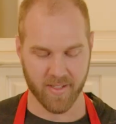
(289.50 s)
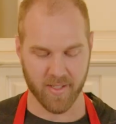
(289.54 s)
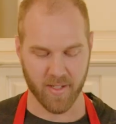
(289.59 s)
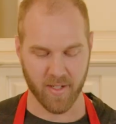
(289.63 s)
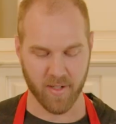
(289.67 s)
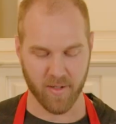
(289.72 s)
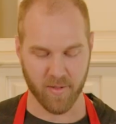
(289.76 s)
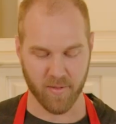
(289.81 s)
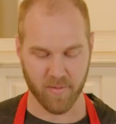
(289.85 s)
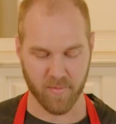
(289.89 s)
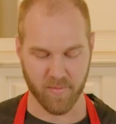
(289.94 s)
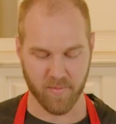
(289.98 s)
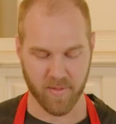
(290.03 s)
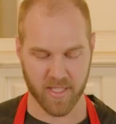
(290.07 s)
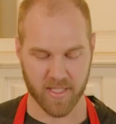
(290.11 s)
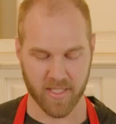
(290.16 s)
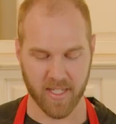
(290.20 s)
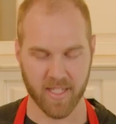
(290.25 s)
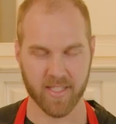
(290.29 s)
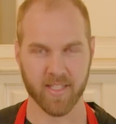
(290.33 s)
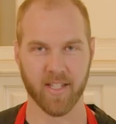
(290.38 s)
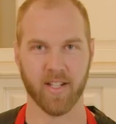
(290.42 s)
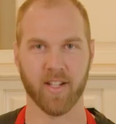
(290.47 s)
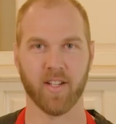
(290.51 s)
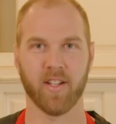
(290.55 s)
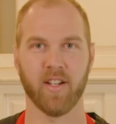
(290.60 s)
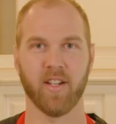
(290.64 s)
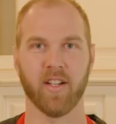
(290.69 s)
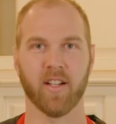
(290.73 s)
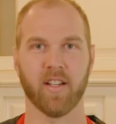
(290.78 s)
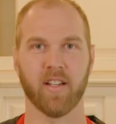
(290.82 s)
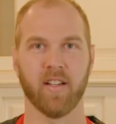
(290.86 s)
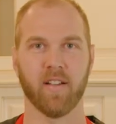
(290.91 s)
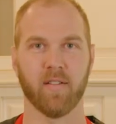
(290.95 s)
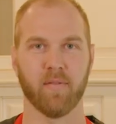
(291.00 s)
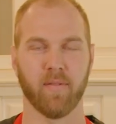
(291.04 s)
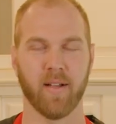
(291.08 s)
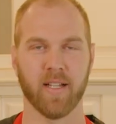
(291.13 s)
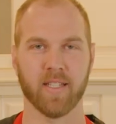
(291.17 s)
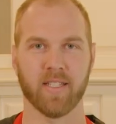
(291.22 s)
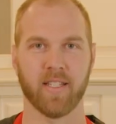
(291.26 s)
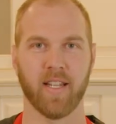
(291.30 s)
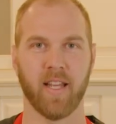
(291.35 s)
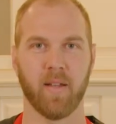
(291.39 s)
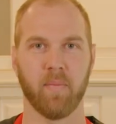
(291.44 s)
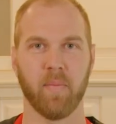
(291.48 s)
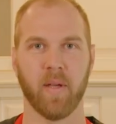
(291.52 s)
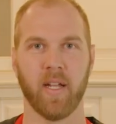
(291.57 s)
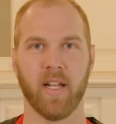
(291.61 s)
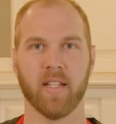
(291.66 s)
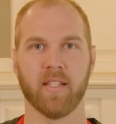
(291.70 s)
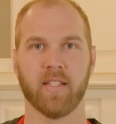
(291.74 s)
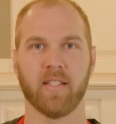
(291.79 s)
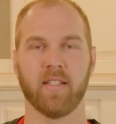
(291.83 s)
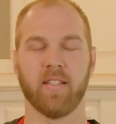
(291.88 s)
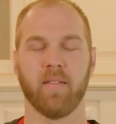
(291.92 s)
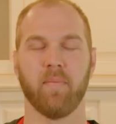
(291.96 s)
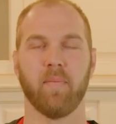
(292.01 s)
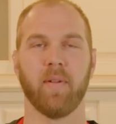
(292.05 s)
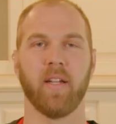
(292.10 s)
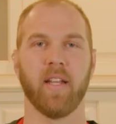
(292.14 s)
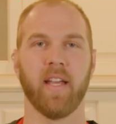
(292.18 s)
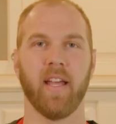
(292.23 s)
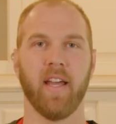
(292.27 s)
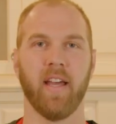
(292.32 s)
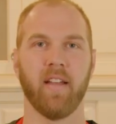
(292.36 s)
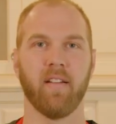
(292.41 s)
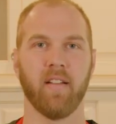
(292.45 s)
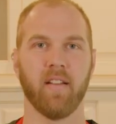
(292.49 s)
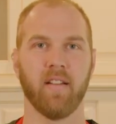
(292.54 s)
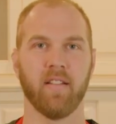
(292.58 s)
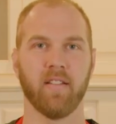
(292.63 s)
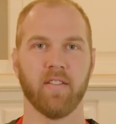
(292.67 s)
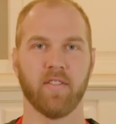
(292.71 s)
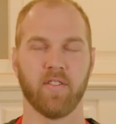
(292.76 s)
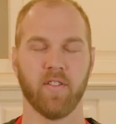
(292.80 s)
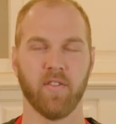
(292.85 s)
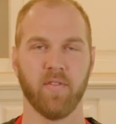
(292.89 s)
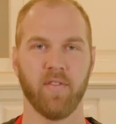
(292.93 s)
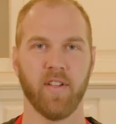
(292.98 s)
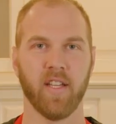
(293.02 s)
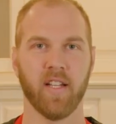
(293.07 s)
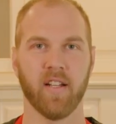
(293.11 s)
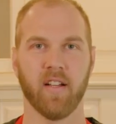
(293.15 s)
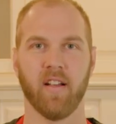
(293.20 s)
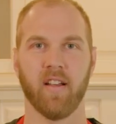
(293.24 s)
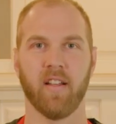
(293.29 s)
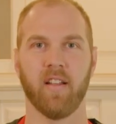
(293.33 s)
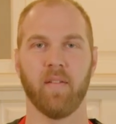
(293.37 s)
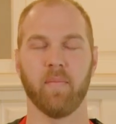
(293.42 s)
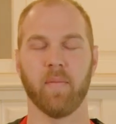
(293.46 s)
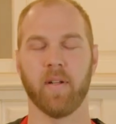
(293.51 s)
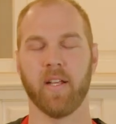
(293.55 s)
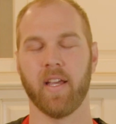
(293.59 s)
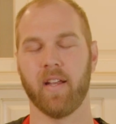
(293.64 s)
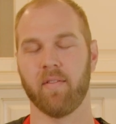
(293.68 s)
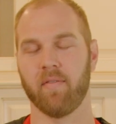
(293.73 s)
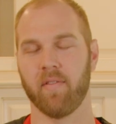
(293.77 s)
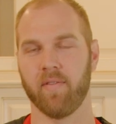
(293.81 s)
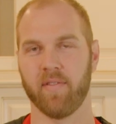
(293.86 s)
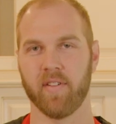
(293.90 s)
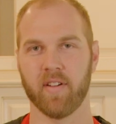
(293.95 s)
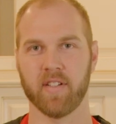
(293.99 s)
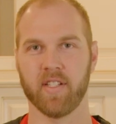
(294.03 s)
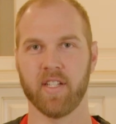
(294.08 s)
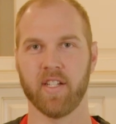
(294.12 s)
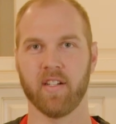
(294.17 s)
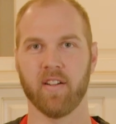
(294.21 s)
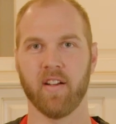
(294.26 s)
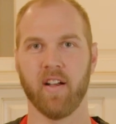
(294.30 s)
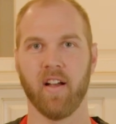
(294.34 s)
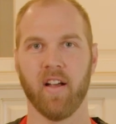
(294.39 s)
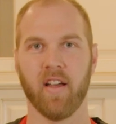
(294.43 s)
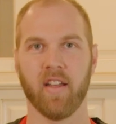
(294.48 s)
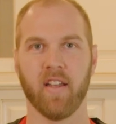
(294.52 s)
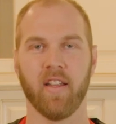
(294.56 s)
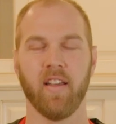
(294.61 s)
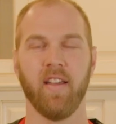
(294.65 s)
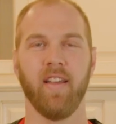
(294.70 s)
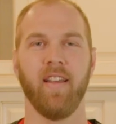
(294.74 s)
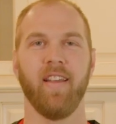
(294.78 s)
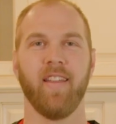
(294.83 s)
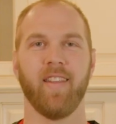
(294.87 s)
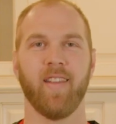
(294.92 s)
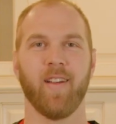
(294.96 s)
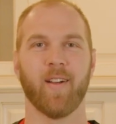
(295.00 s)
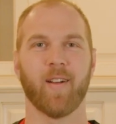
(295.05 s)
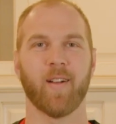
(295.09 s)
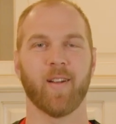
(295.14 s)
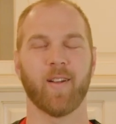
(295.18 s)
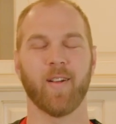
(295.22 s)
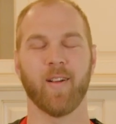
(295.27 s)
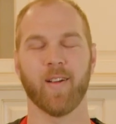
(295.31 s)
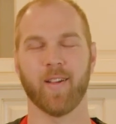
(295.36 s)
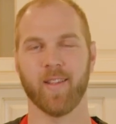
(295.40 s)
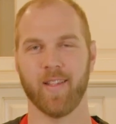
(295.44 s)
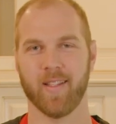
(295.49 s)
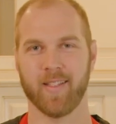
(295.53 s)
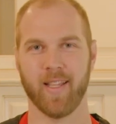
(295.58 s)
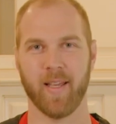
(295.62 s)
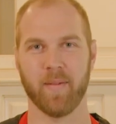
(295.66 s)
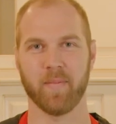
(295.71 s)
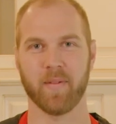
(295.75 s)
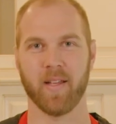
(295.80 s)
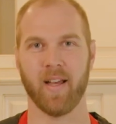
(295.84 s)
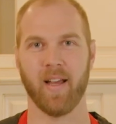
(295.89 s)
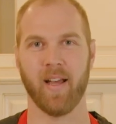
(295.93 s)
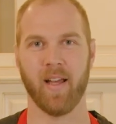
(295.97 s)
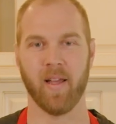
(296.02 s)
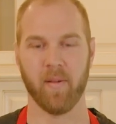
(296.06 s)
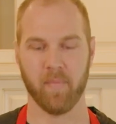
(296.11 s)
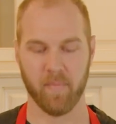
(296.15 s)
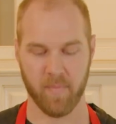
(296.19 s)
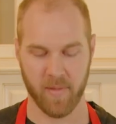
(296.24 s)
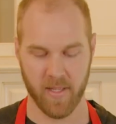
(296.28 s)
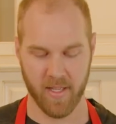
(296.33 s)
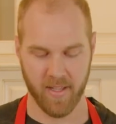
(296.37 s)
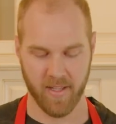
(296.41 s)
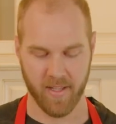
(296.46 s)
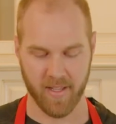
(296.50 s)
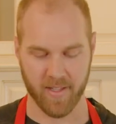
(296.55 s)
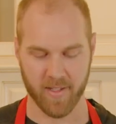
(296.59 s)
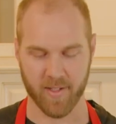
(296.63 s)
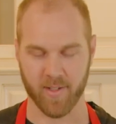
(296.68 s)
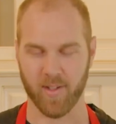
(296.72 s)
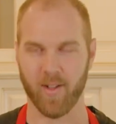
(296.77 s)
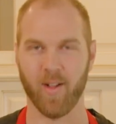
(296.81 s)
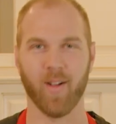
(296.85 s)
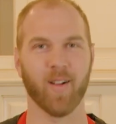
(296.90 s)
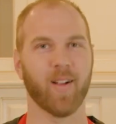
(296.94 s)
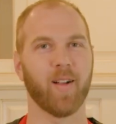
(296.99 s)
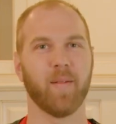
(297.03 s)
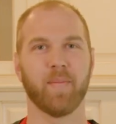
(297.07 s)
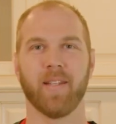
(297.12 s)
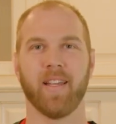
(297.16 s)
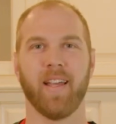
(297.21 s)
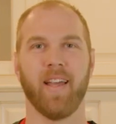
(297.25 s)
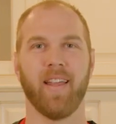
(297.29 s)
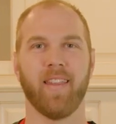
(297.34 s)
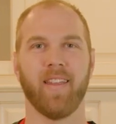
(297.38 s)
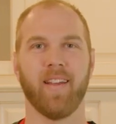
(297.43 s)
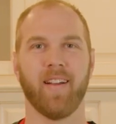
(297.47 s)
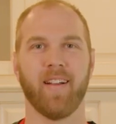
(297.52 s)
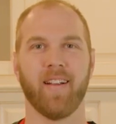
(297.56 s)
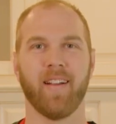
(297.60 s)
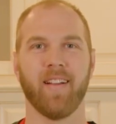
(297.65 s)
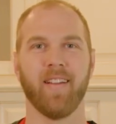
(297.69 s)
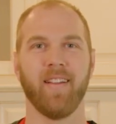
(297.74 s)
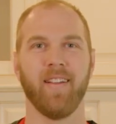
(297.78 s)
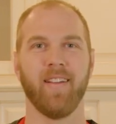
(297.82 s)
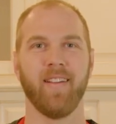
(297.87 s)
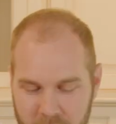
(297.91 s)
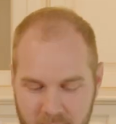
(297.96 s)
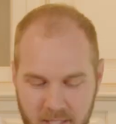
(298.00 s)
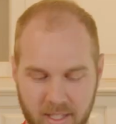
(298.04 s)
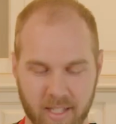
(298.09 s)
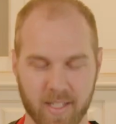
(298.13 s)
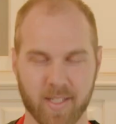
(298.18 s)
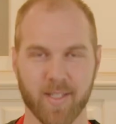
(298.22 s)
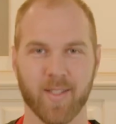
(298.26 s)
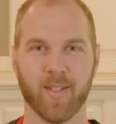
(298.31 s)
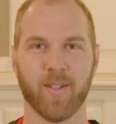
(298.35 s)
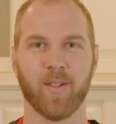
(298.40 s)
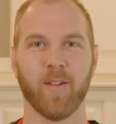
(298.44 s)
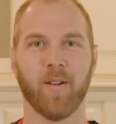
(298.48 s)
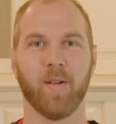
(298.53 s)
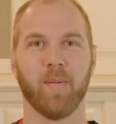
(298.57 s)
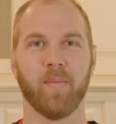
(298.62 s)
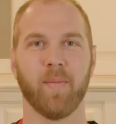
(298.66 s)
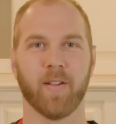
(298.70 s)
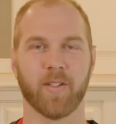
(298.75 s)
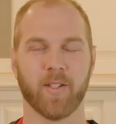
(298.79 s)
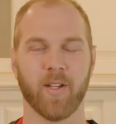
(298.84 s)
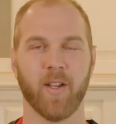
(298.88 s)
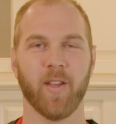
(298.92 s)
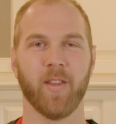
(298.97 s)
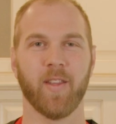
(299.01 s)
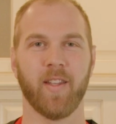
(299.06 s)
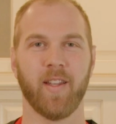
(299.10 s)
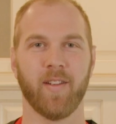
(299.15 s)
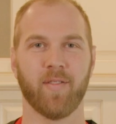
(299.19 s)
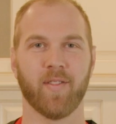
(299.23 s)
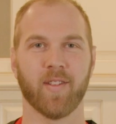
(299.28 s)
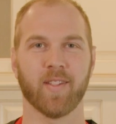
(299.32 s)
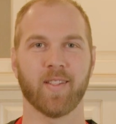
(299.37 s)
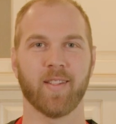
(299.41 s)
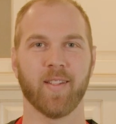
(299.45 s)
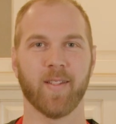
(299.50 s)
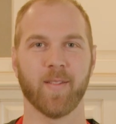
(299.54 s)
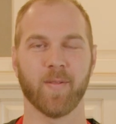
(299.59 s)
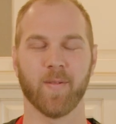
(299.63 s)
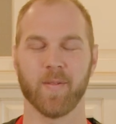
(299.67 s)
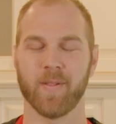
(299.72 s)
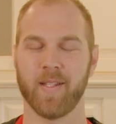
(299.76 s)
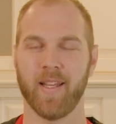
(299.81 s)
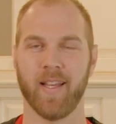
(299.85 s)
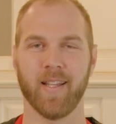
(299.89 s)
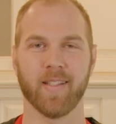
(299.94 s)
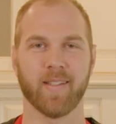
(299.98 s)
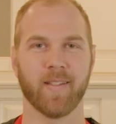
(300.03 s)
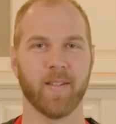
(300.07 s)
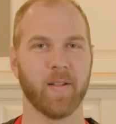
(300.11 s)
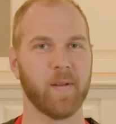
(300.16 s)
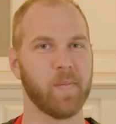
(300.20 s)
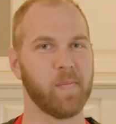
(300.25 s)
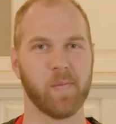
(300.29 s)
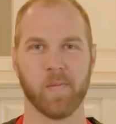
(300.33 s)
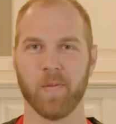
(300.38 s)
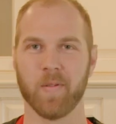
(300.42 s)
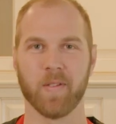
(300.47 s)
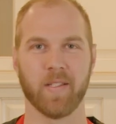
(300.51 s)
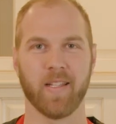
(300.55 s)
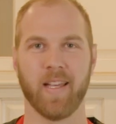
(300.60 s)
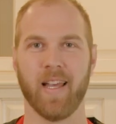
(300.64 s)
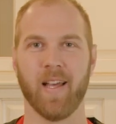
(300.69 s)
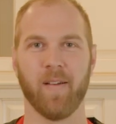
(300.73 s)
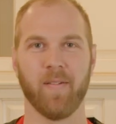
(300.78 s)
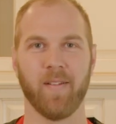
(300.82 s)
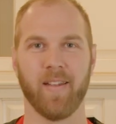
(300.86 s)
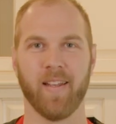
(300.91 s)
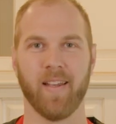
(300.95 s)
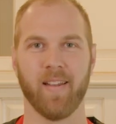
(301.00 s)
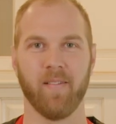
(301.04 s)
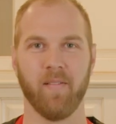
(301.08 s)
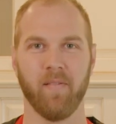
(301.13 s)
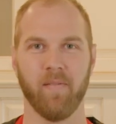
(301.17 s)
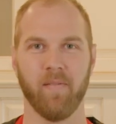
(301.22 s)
So this guy's gonna cook, rest 10 minutes. I'm gonna get sous vide on, I'm gonna get reverse sear on. They're gonna cook at the same time, and then it'll all come together. slice through them. I'll show you the differences. We'll taste them. We'll see how we did.